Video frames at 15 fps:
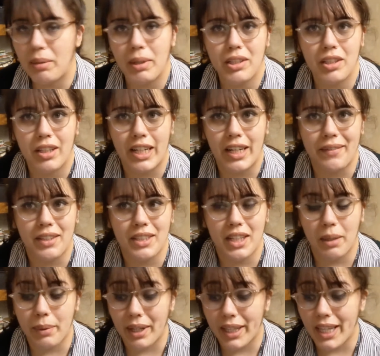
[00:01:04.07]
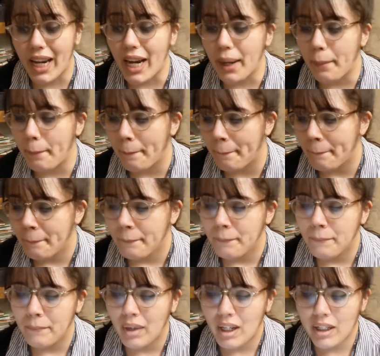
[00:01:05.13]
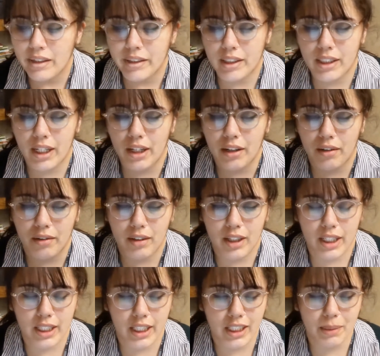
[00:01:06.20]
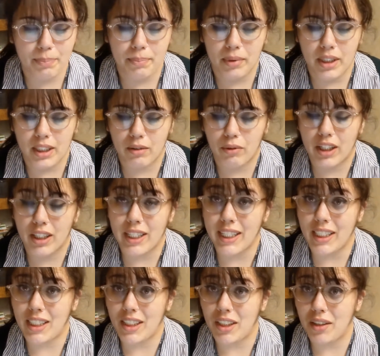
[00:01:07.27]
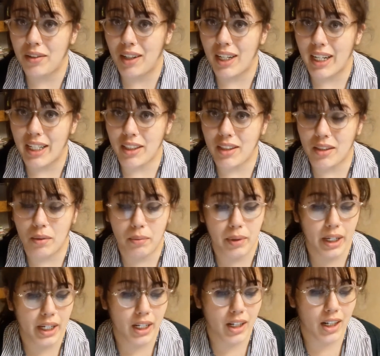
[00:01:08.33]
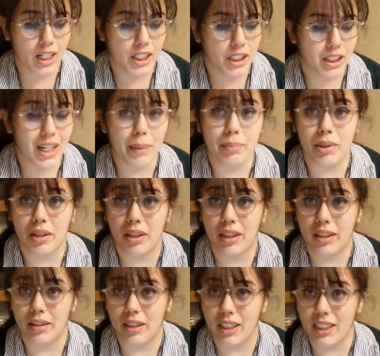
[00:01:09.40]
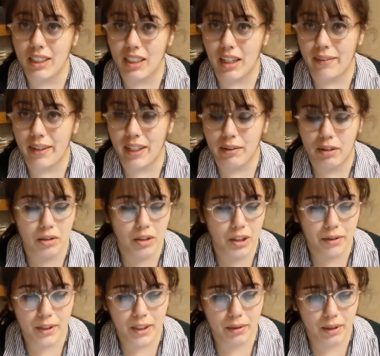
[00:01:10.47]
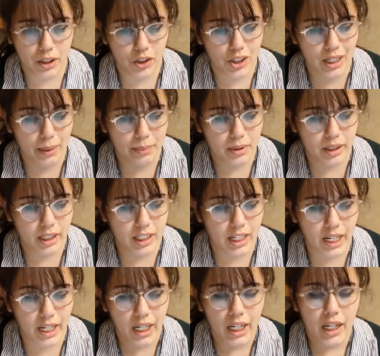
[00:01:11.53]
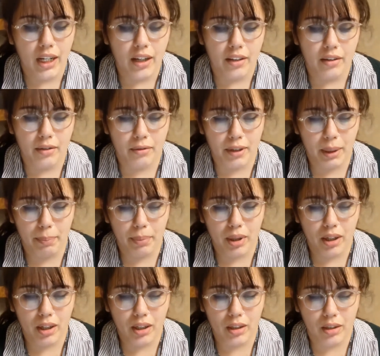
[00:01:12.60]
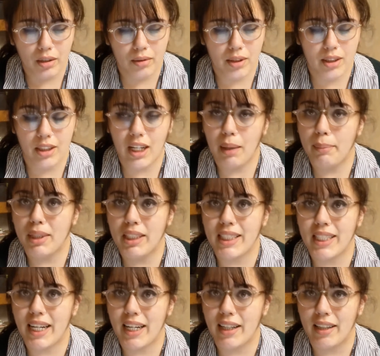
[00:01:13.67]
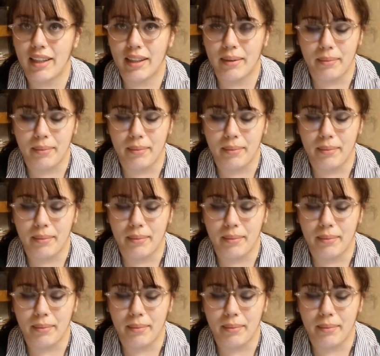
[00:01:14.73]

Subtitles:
much all I have to say about that. So we're going to continue on. So we are on chapter 37. We're only reading one chapter today. The Reaper, whose name is Death.